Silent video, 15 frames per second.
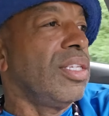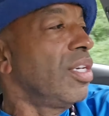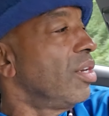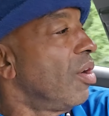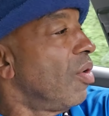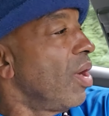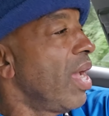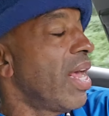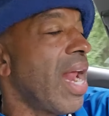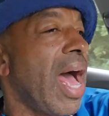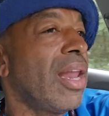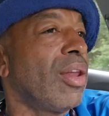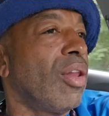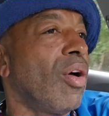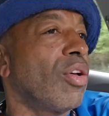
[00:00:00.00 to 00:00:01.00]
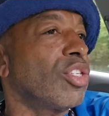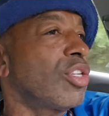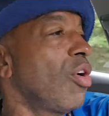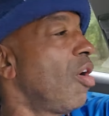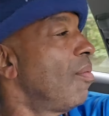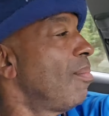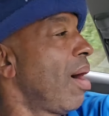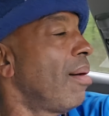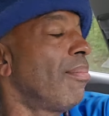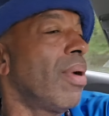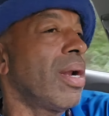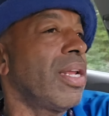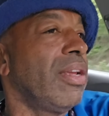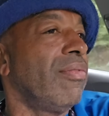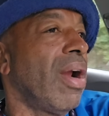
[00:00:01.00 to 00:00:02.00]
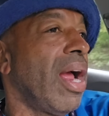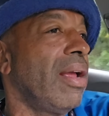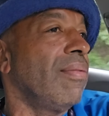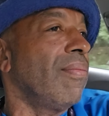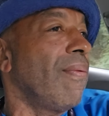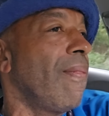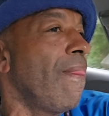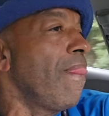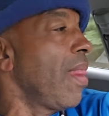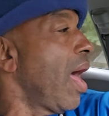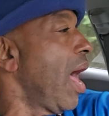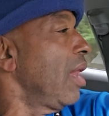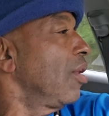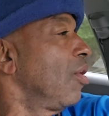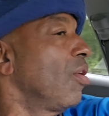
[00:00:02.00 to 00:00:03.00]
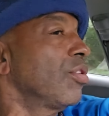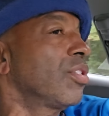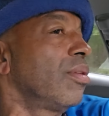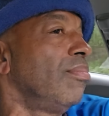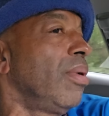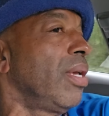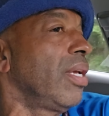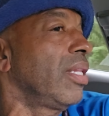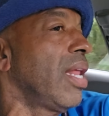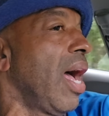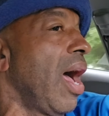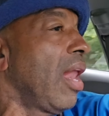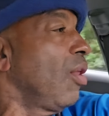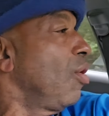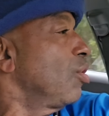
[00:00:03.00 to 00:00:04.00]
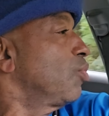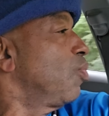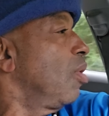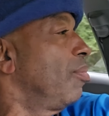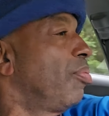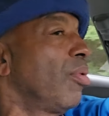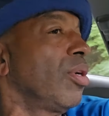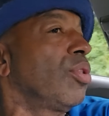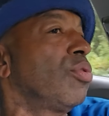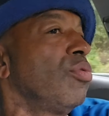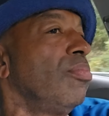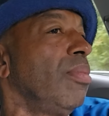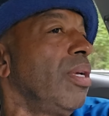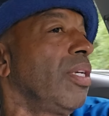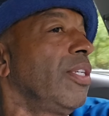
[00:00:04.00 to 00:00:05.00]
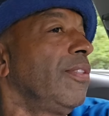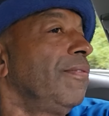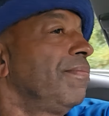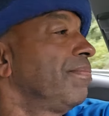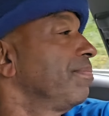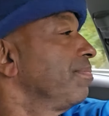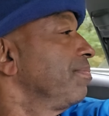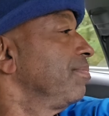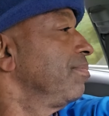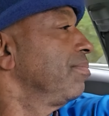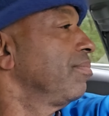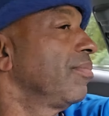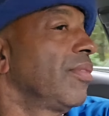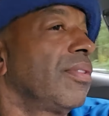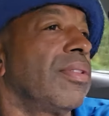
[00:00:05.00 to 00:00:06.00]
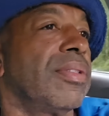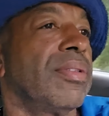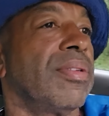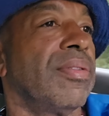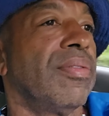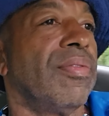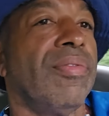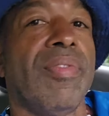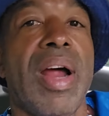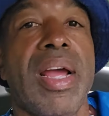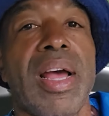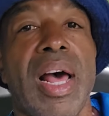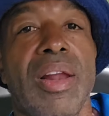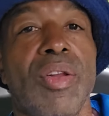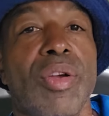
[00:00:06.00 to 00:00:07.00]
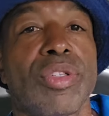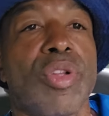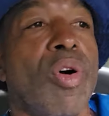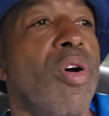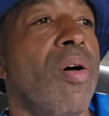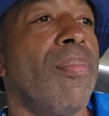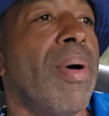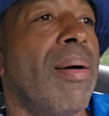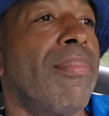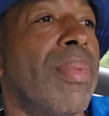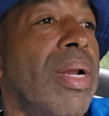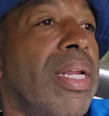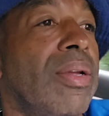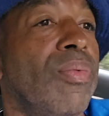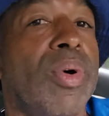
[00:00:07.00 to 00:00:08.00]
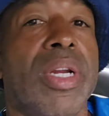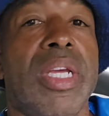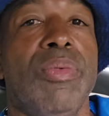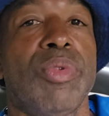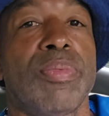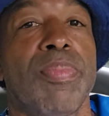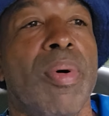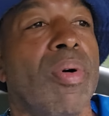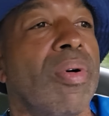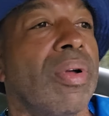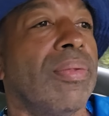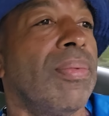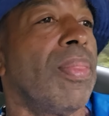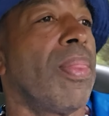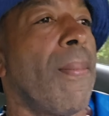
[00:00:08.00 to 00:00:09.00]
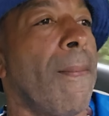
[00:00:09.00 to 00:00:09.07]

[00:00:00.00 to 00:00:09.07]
You know, and I lost all my money, right? I lost a million dollars. I lost 1.2 million, right? I lost all my money when he was born